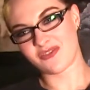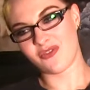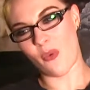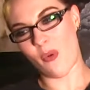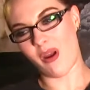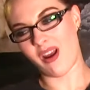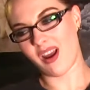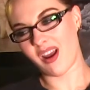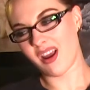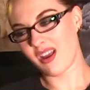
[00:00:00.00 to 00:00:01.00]

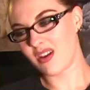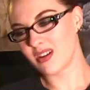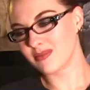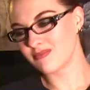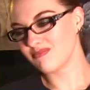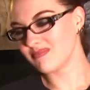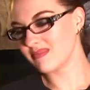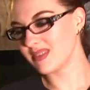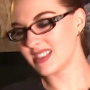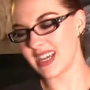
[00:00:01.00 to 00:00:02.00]
for
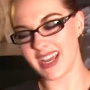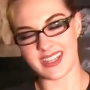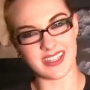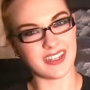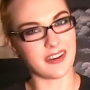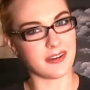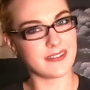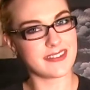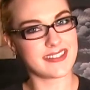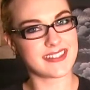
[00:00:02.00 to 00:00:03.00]
10
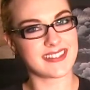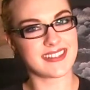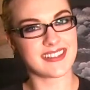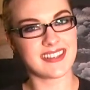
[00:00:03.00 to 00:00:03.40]
years.